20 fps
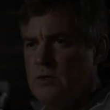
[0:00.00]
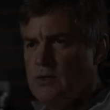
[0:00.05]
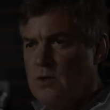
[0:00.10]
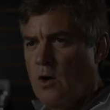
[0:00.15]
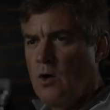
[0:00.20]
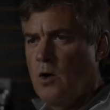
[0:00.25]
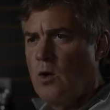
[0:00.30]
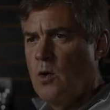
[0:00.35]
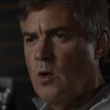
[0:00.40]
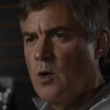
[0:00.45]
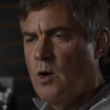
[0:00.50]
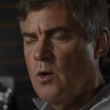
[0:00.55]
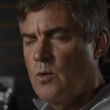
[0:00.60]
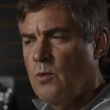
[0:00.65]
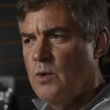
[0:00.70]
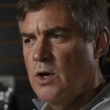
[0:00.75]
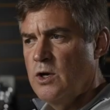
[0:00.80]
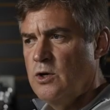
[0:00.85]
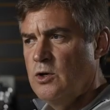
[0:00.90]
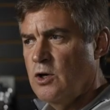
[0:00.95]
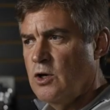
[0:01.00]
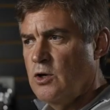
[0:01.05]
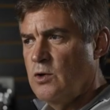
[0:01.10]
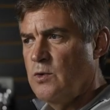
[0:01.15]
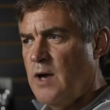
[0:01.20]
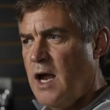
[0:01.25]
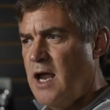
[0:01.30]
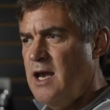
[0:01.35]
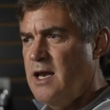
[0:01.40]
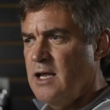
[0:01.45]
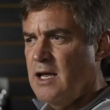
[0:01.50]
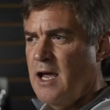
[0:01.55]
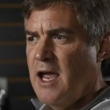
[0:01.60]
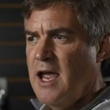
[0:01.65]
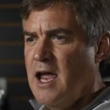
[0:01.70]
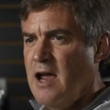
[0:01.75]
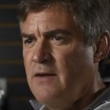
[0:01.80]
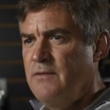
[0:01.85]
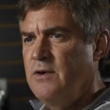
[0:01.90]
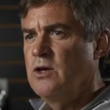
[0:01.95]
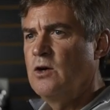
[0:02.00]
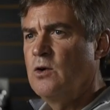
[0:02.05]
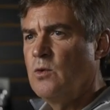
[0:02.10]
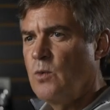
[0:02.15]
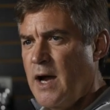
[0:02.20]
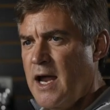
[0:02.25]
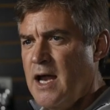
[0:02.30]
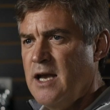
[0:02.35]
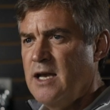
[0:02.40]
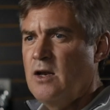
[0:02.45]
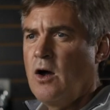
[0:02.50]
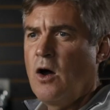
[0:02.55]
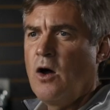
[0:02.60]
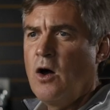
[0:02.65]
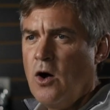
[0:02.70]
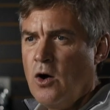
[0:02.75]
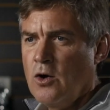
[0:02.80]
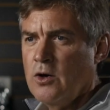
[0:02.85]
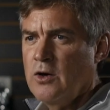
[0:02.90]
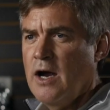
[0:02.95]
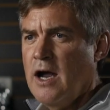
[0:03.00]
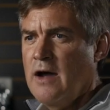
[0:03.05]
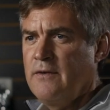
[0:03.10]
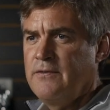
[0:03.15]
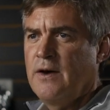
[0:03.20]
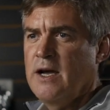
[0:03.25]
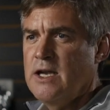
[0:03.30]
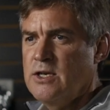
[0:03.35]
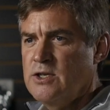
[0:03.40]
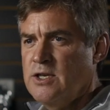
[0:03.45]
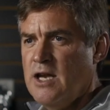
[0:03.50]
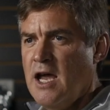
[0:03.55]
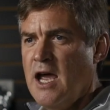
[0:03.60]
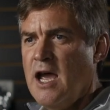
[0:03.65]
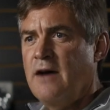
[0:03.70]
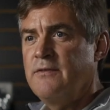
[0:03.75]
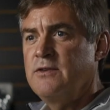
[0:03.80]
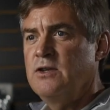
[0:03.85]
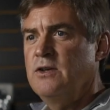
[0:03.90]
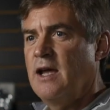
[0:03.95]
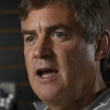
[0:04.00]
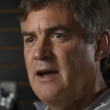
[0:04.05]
So when you're creating a heavier weighted all graphite shaft,